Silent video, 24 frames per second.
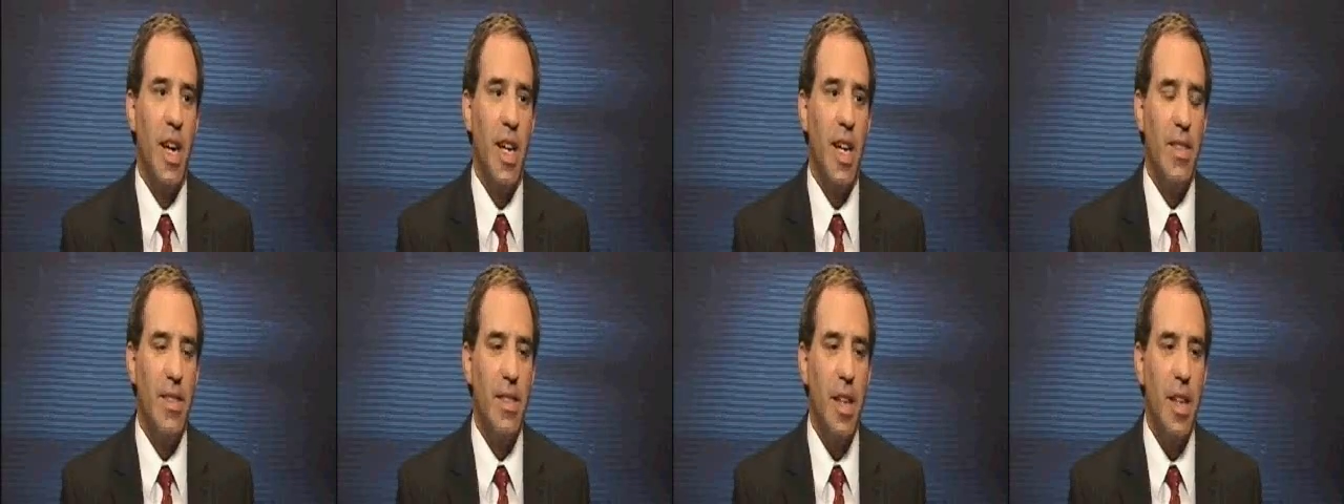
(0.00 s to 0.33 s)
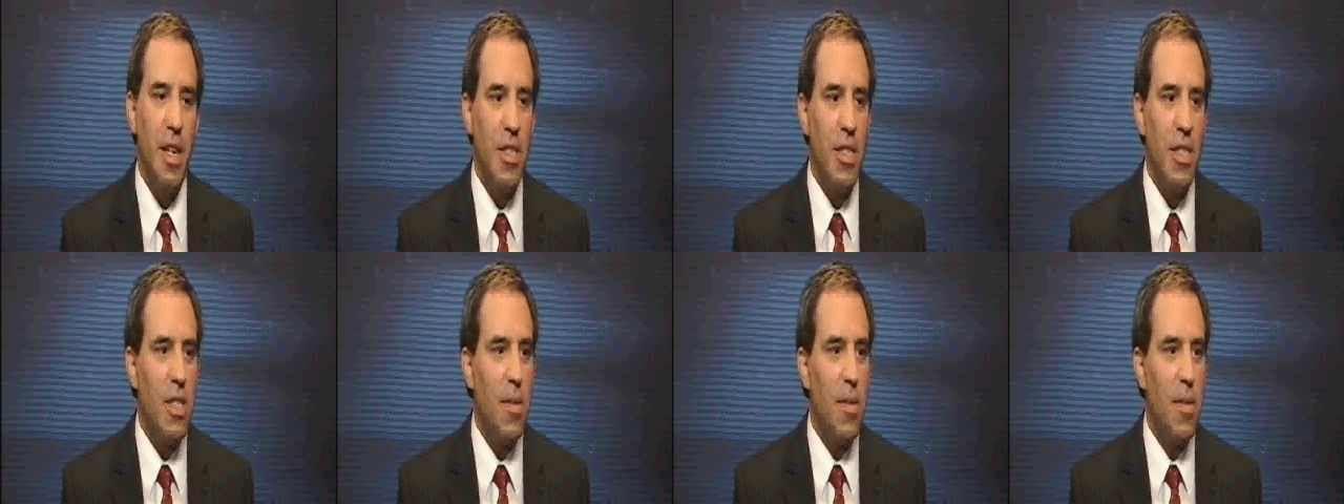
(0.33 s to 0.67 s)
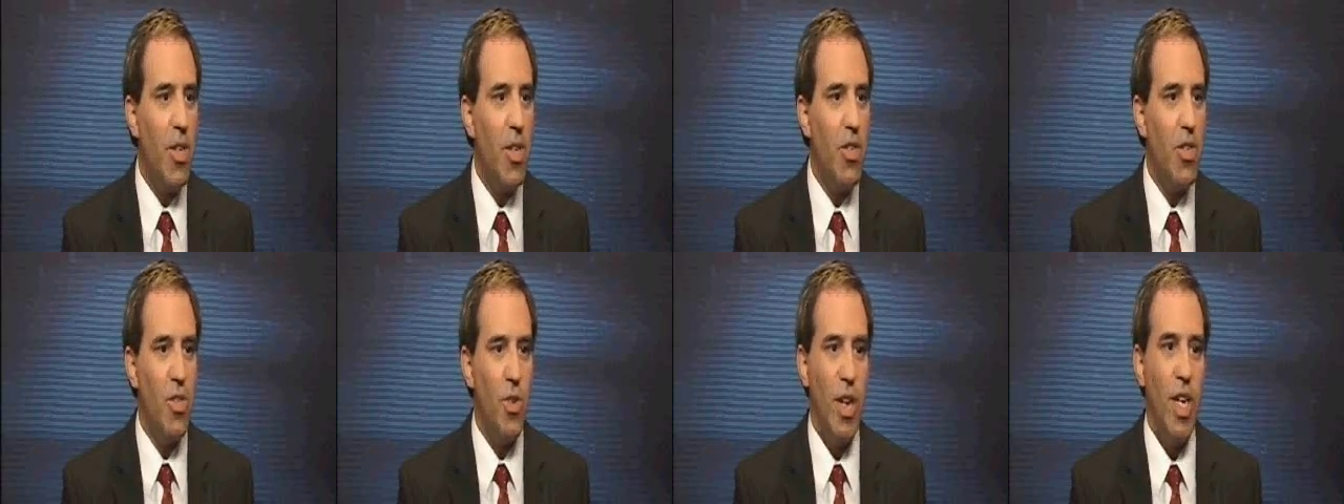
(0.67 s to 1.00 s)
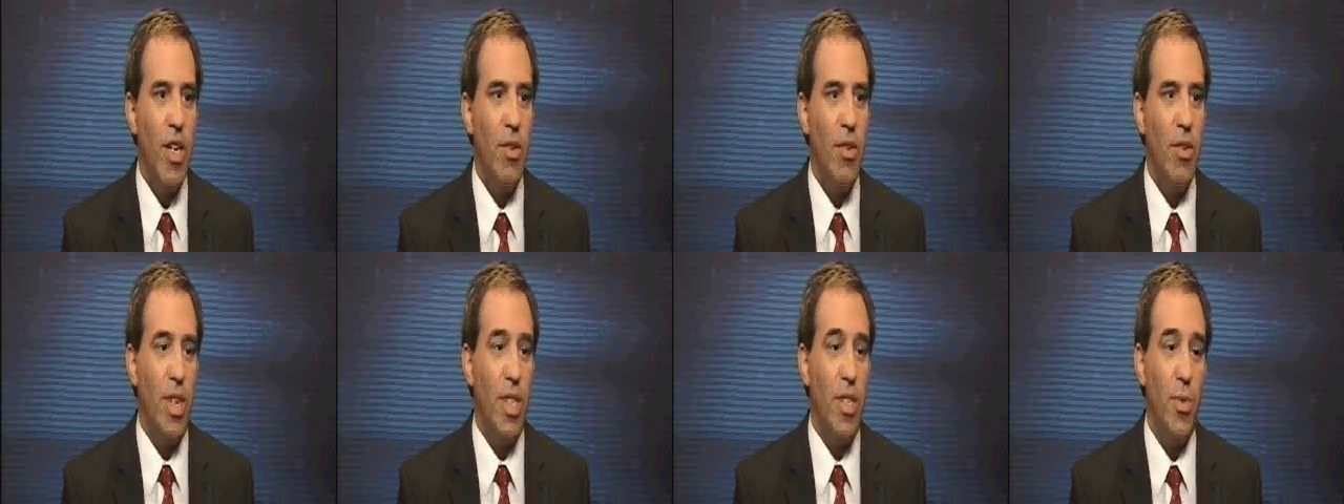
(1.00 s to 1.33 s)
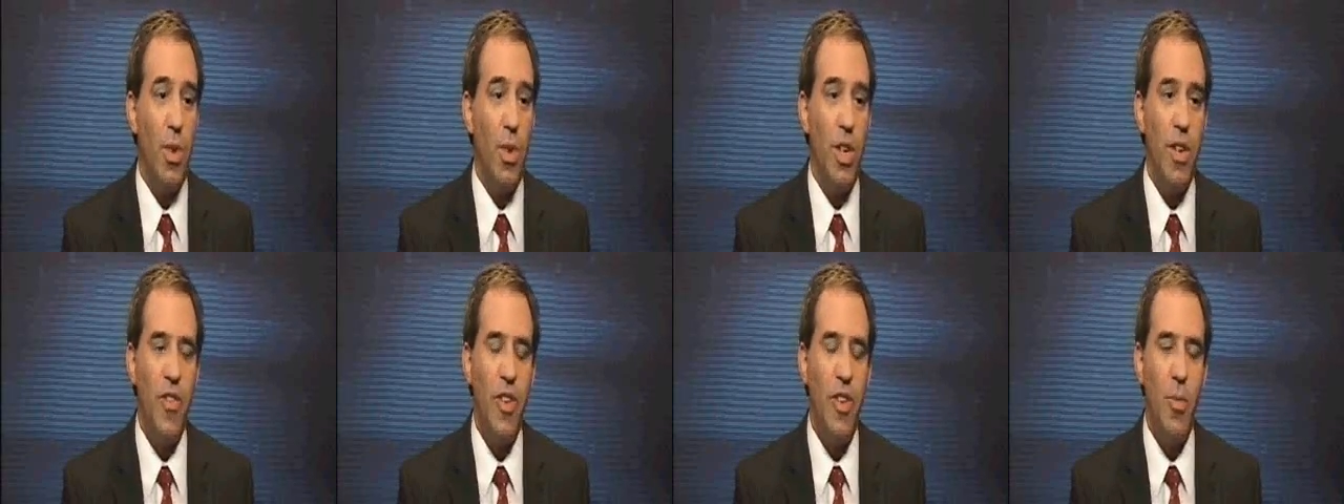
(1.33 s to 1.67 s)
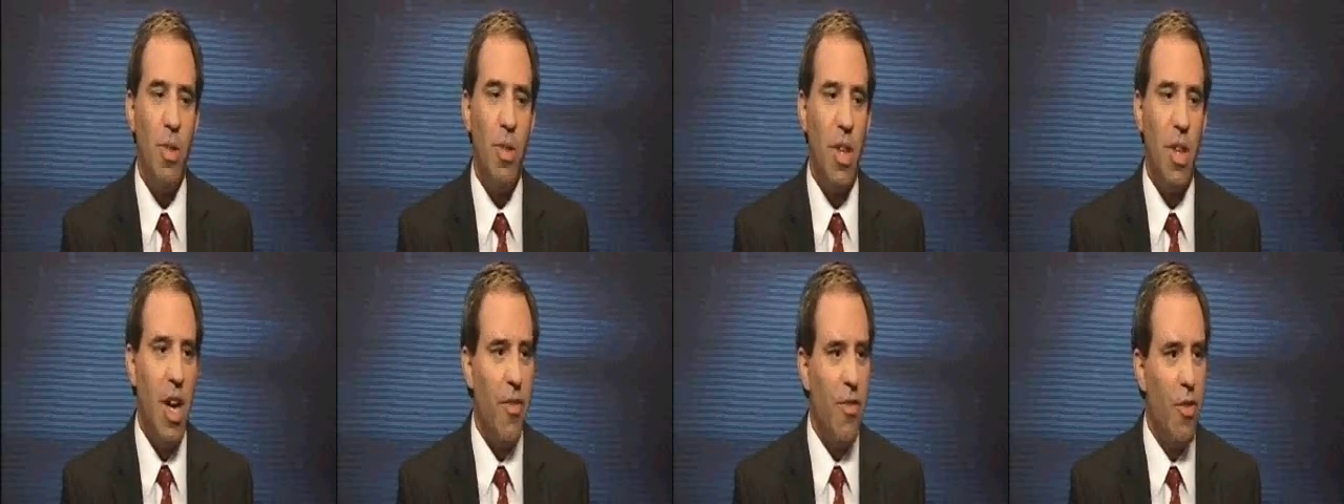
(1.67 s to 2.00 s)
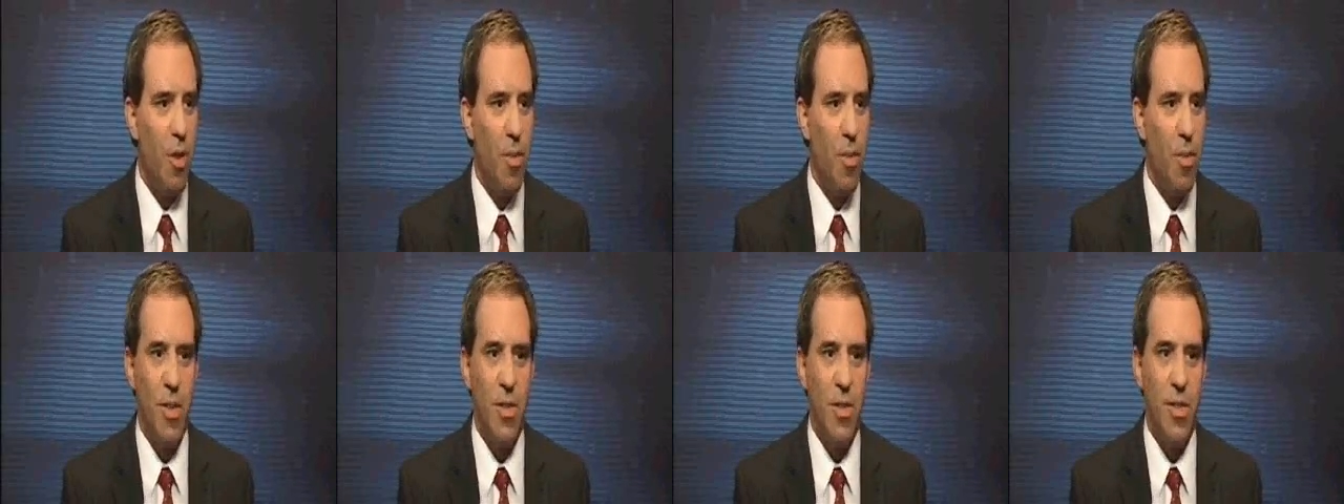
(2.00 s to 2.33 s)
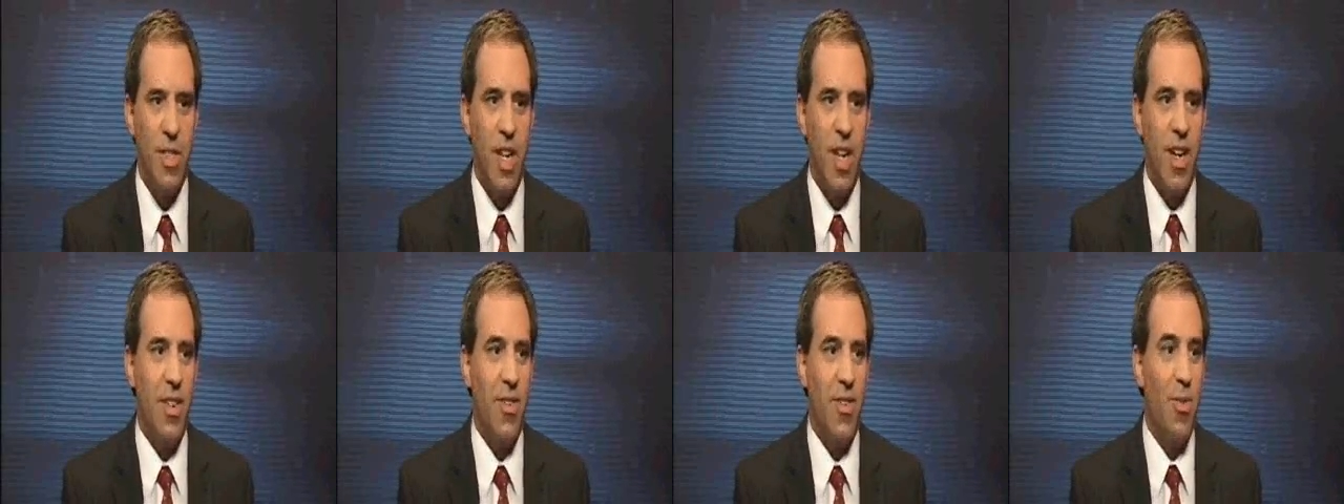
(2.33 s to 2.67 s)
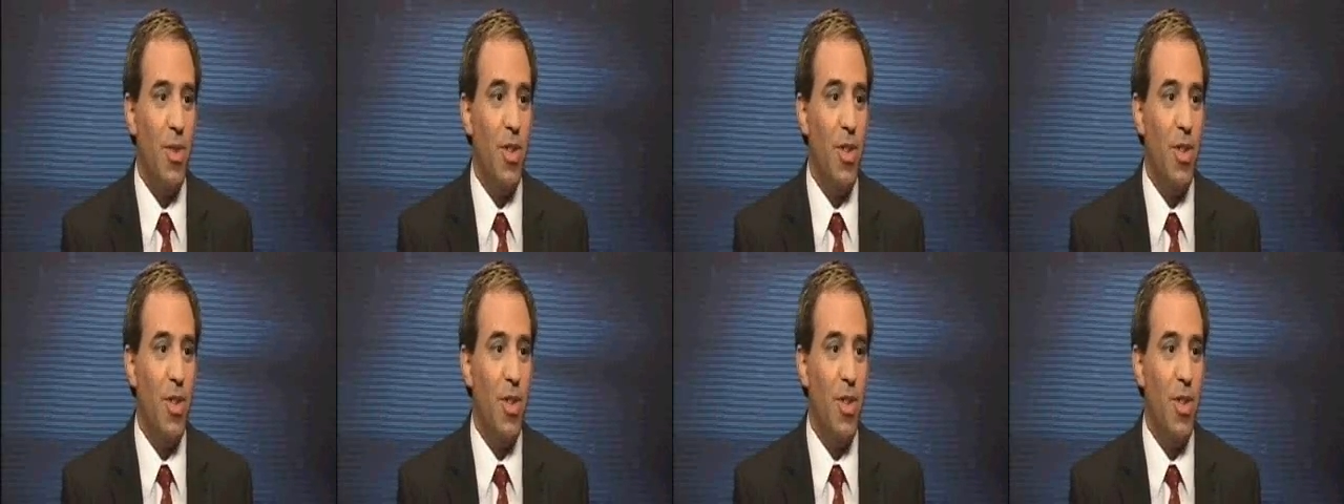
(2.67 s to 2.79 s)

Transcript: It's not just about trading risk. What if your platform goes down?